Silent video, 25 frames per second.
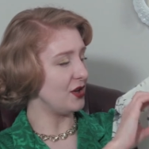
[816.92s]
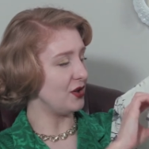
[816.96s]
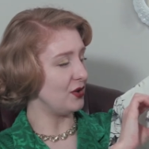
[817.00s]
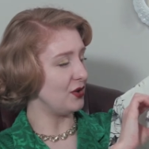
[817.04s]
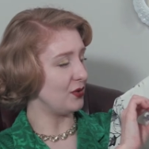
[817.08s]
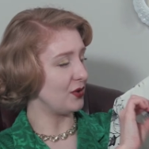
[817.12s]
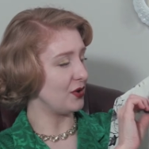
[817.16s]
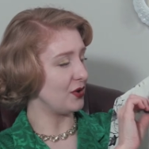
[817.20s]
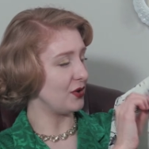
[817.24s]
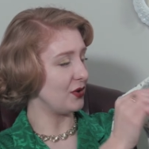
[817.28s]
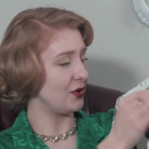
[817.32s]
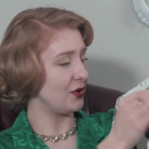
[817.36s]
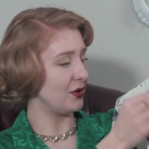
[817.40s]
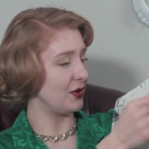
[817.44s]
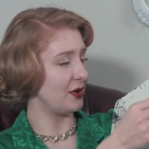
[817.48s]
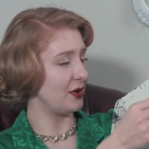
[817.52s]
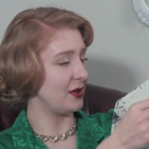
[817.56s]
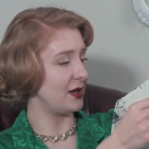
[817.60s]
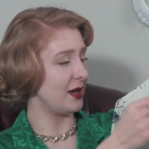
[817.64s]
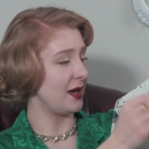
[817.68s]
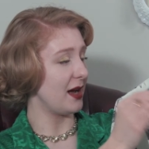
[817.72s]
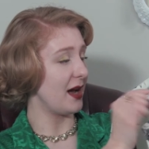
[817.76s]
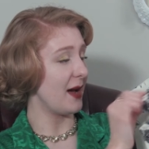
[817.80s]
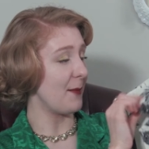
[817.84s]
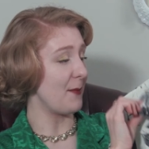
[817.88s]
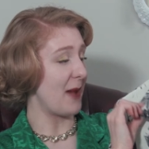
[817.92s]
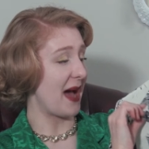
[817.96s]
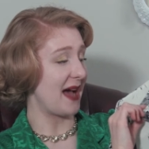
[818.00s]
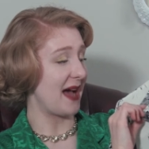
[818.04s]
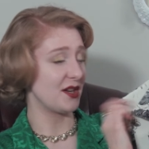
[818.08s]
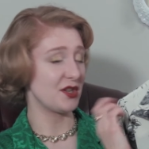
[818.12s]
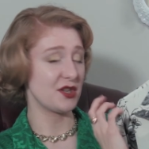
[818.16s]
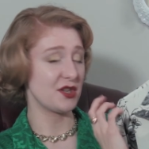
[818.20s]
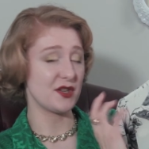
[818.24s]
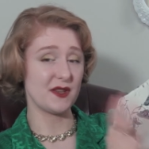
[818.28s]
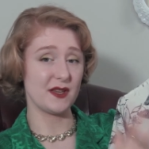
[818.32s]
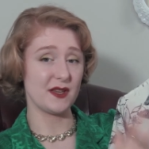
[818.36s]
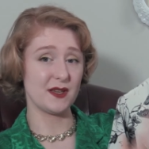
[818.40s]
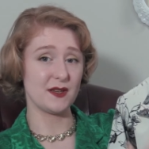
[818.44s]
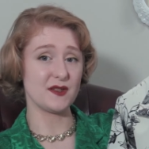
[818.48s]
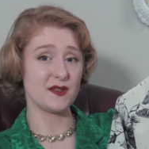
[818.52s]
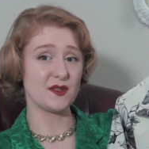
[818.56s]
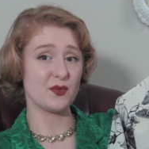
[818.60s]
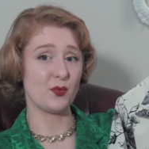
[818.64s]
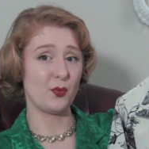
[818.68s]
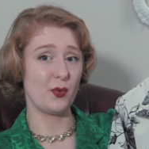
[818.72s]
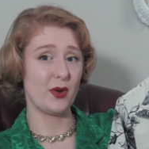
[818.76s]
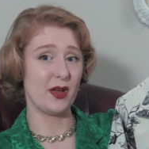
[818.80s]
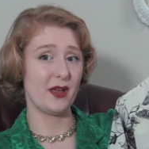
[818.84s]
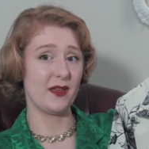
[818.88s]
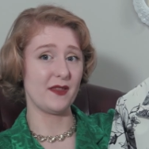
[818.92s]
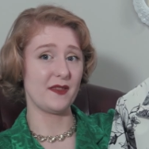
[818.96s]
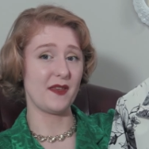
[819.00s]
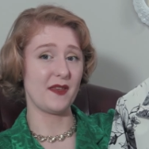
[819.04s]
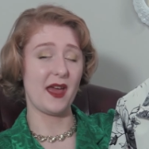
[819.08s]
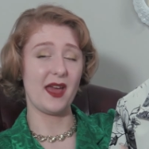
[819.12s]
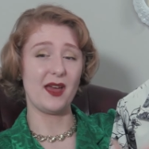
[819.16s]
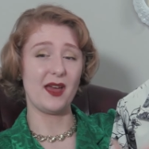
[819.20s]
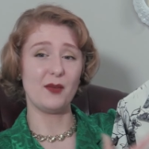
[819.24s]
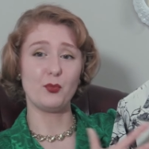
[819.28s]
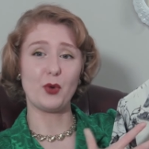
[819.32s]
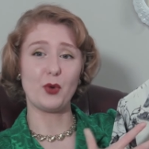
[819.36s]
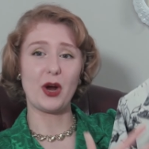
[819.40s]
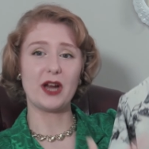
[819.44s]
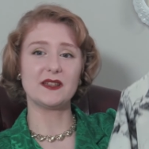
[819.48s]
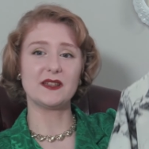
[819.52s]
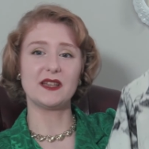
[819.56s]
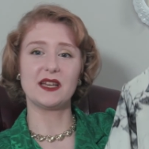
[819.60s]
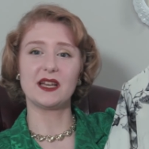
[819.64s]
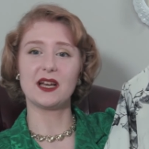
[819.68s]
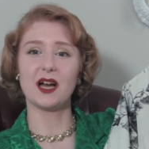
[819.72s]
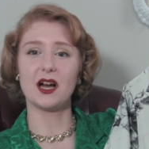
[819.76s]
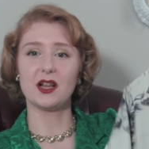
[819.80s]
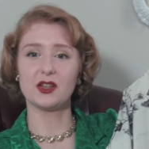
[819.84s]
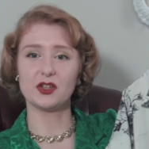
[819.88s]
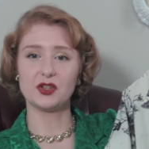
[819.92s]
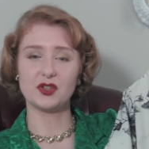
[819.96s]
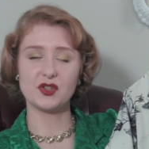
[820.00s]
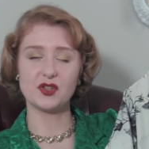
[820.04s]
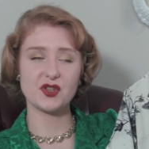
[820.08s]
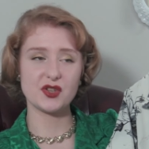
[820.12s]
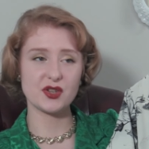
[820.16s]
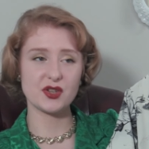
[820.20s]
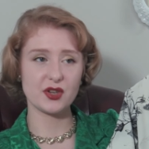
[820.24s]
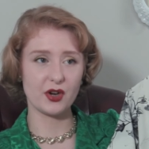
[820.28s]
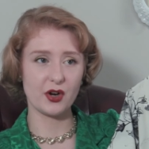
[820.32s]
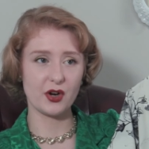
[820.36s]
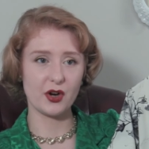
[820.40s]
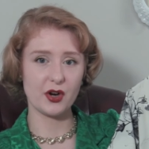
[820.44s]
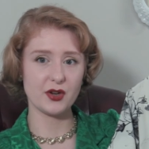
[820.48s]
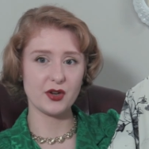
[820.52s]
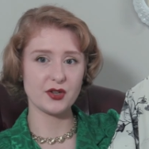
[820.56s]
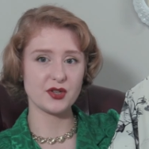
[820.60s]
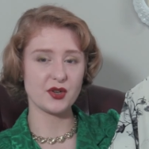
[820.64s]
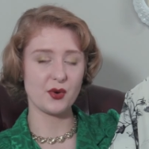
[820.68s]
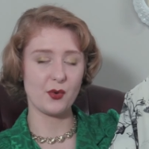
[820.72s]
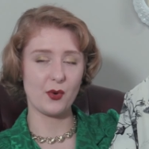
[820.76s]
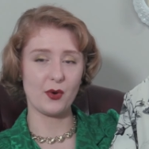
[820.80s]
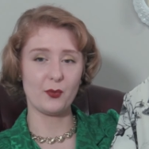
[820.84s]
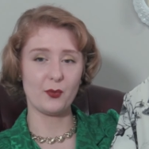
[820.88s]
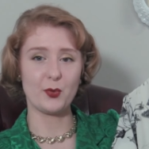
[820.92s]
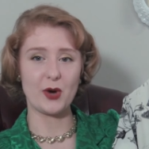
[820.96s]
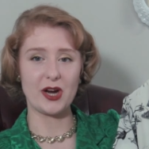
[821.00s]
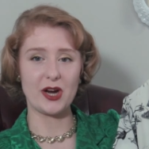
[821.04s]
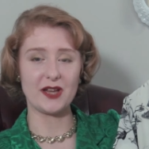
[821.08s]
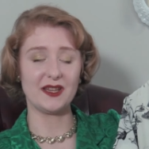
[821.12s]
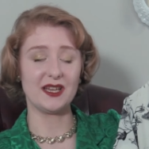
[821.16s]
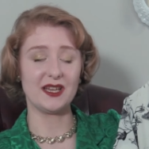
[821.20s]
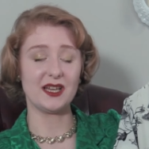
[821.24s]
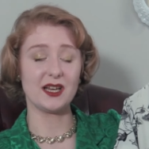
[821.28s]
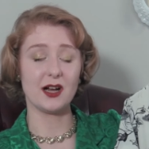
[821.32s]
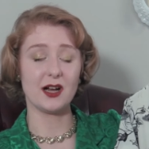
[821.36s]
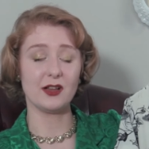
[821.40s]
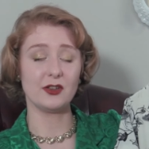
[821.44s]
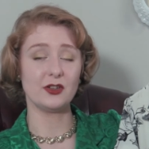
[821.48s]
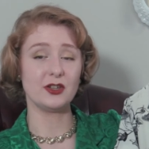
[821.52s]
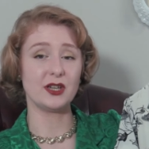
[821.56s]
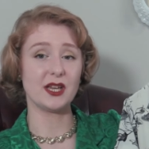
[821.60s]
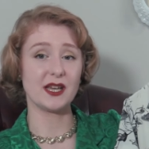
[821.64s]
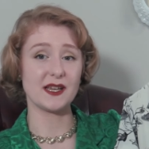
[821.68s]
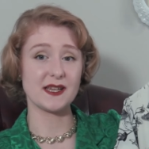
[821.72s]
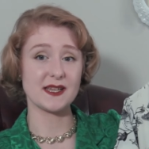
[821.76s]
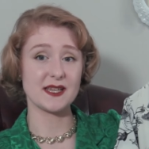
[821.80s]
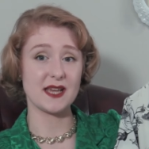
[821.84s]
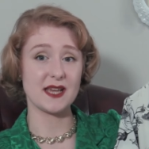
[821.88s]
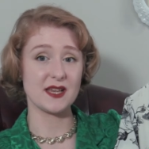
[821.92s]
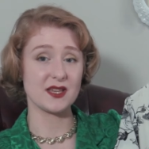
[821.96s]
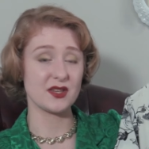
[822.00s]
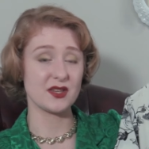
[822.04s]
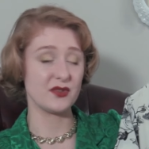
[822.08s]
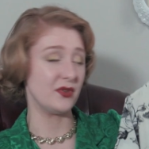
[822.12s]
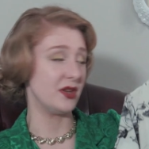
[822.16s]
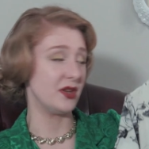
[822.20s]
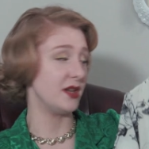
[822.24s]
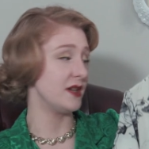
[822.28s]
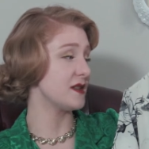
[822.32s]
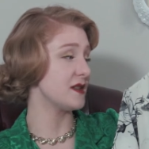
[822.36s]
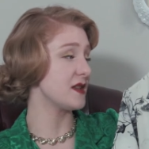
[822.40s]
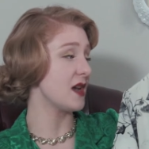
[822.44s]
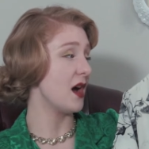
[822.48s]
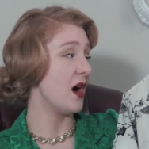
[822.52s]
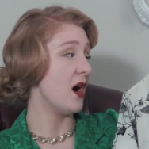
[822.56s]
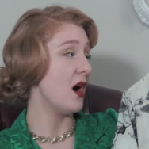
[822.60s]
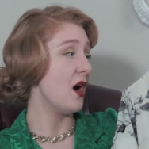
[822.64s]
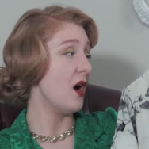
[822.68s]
you could match this with a brightly colored skirt or brightly colored accessories,